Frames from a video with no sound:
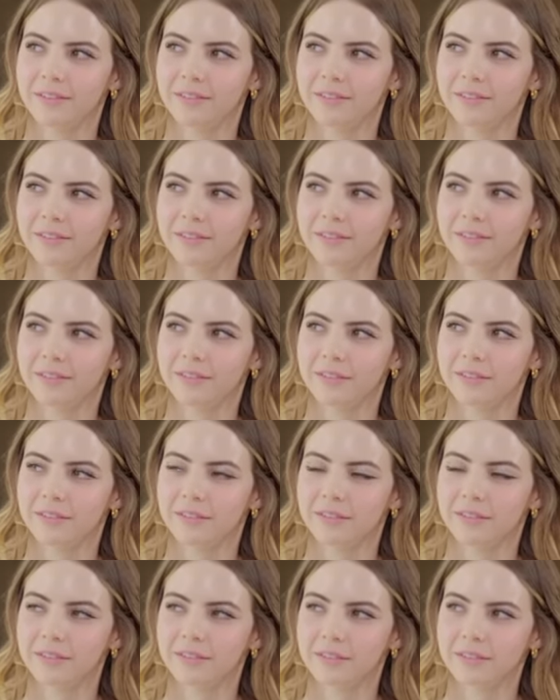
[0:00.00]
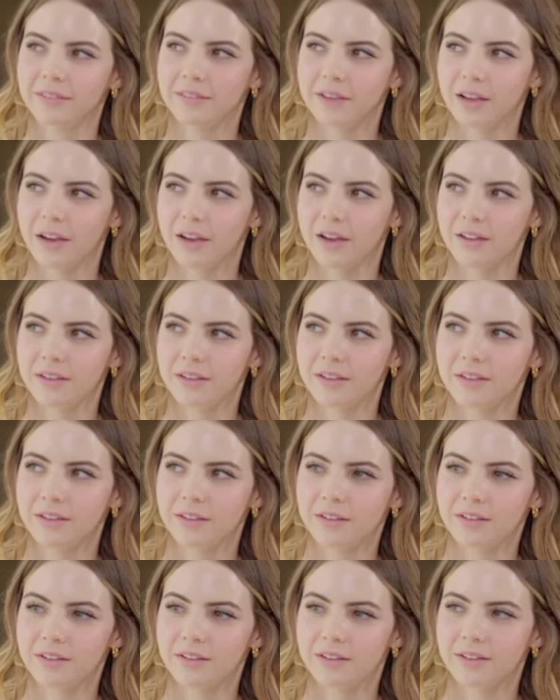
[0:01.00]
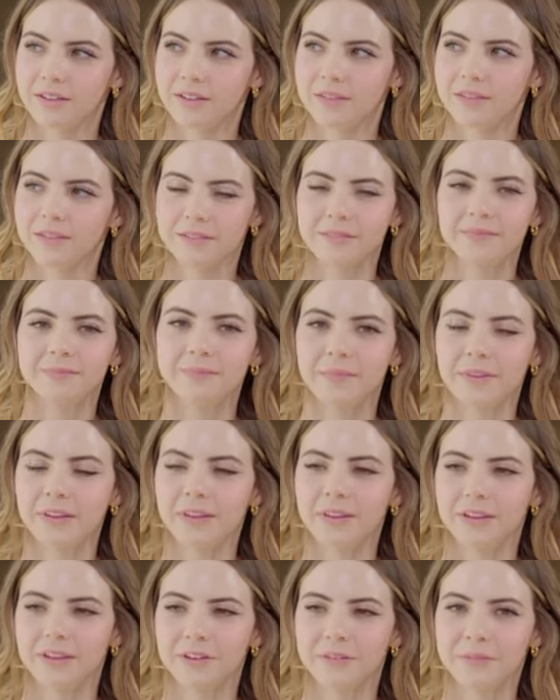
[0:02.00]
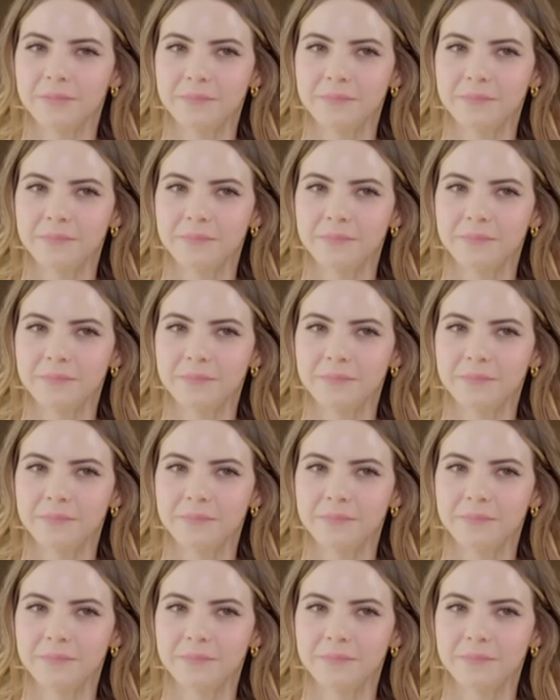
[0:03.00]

You know what? Yeah. Thank you.